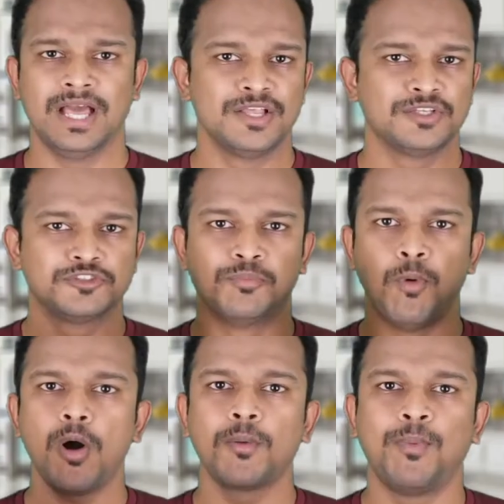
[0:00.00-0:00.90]

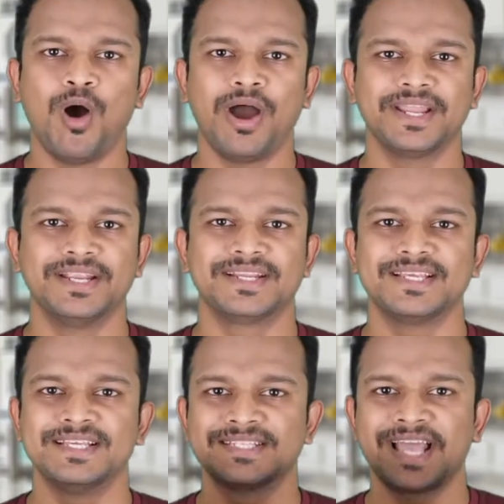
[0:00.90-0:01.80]
Smoke point
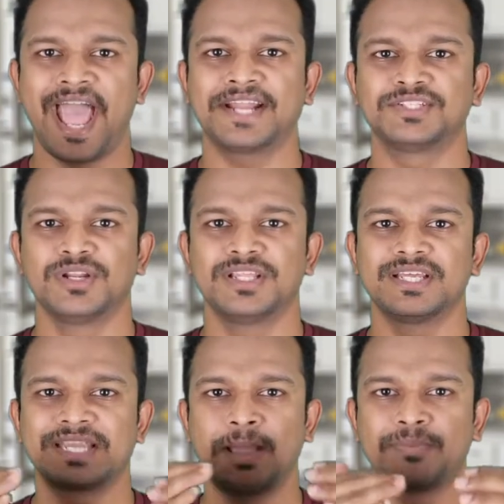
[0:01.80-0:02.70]
is actually
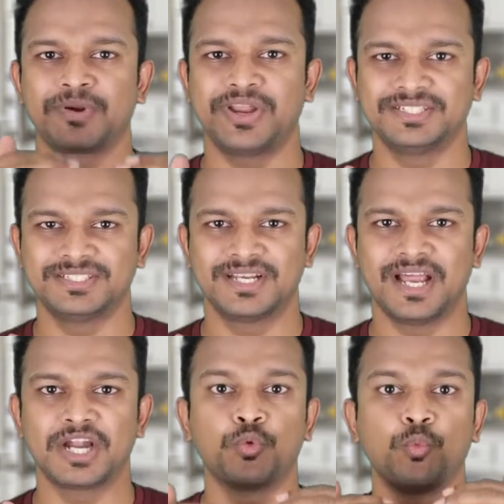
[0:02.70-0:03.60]
temperature
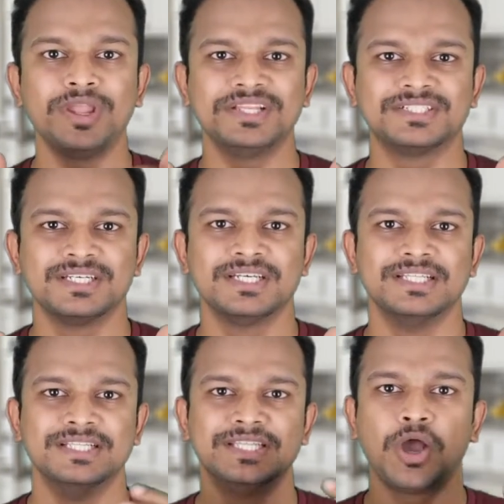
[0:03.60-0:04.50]
at which
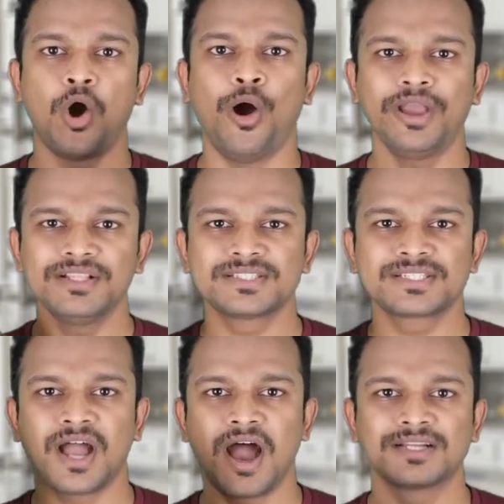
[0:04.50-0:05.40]
the oil
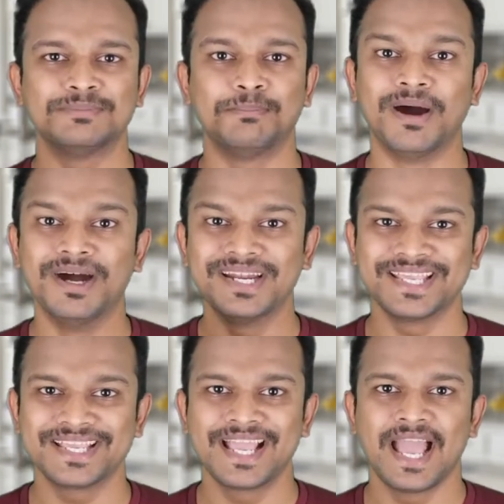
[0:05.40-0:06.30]
starts
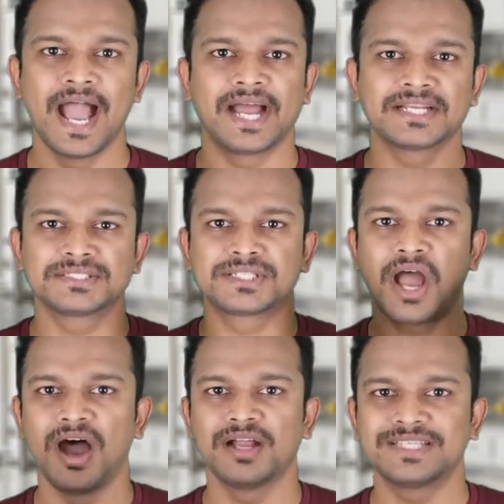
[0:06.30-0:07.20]
burning and
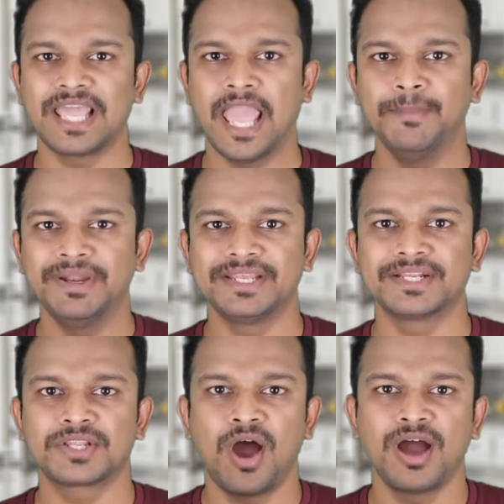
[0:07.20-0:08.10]
starts emitting
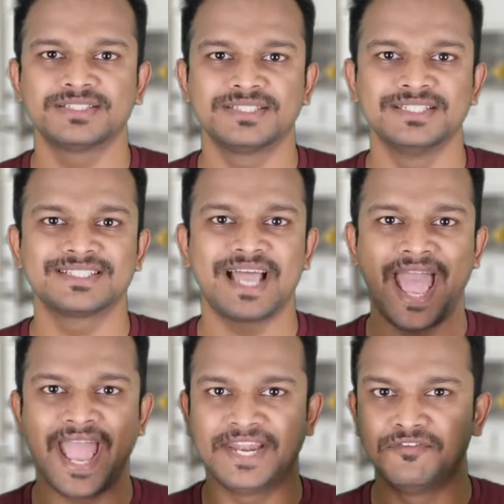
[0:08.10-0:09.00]
toxins
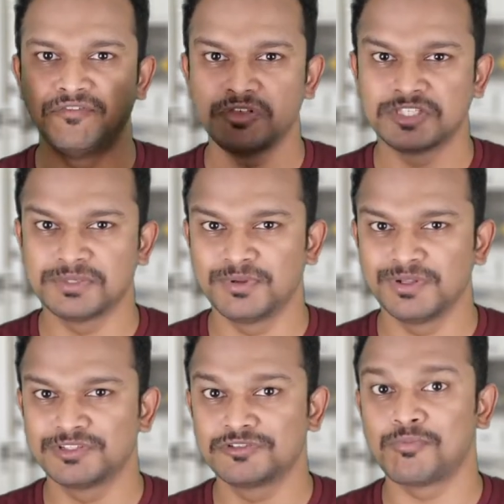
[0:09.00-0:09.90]
and
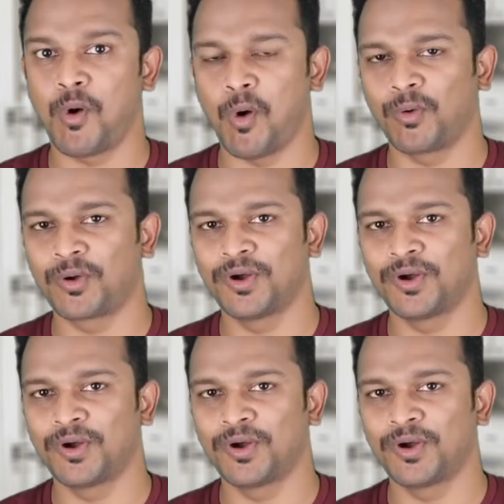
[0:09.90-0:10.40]
visible smoke.